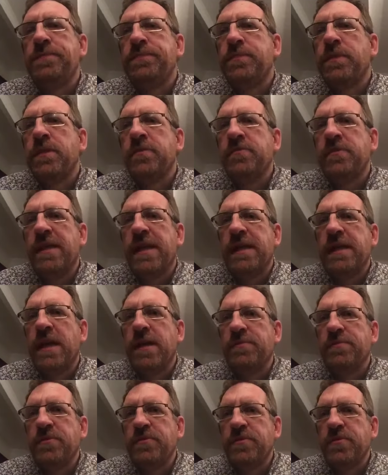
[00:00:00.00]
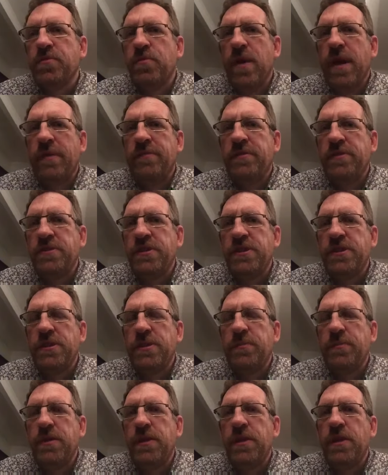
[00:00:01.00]
So that comes onto whatever
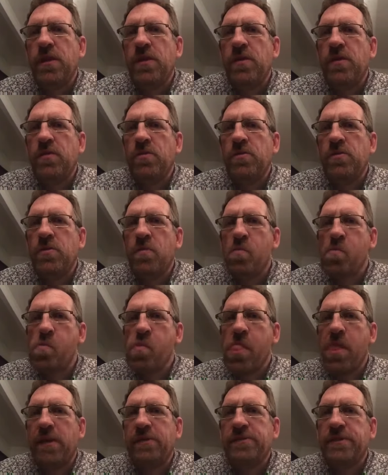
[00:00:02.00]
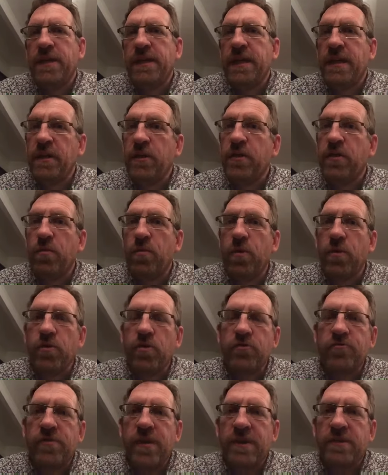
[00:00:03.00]
system you use. Certainly look at what
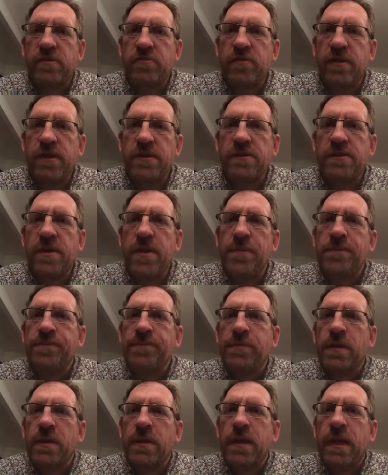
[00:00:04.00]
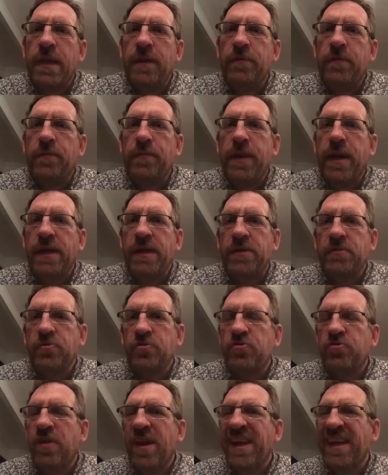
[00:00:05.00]
contracts there is. If you're paying as
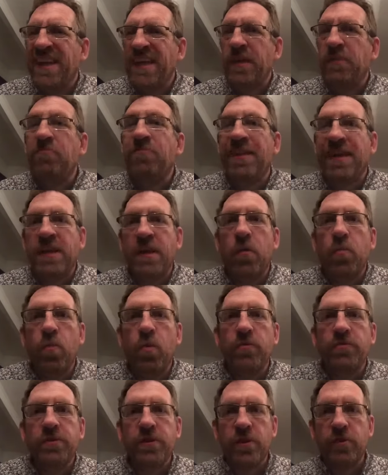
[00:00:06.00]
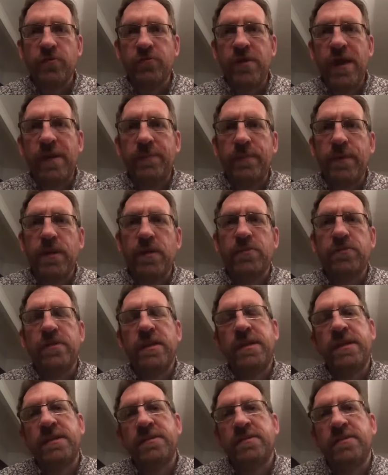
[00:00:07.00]
your training, you really don't want a contract, because
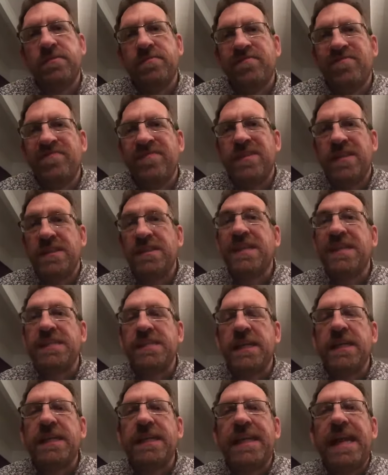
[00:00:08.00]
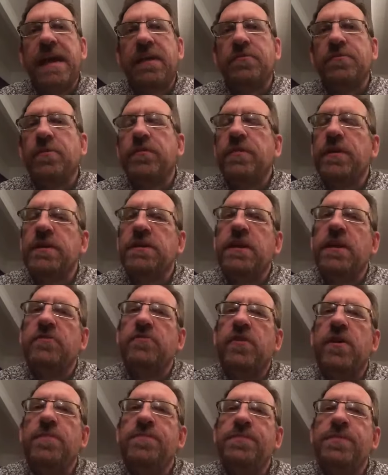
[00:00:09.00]
then it's easy to get out of,
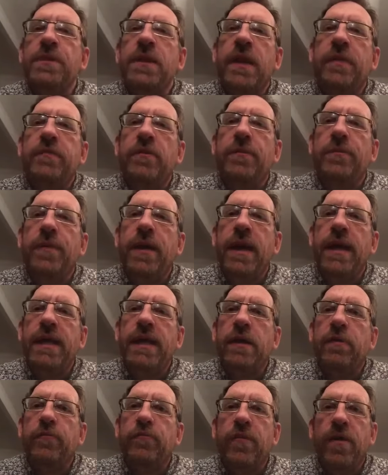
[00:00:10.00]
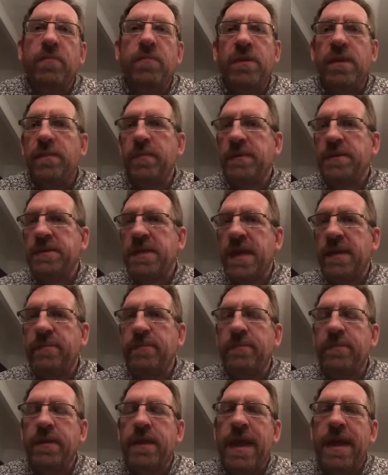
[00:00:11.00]
etc. If you're paying up front, whether it be
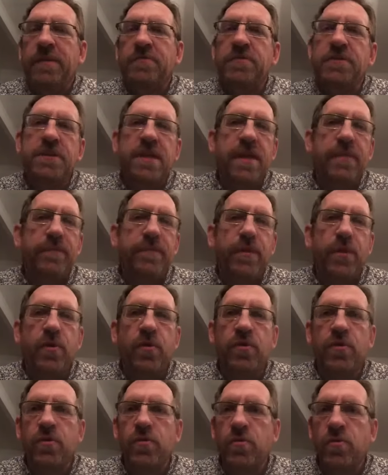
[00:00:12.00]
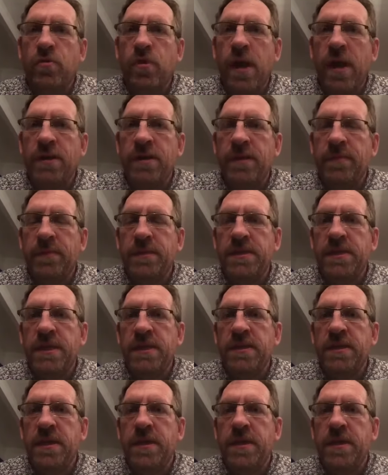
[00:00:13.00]
10 hours of 10 block or unlimited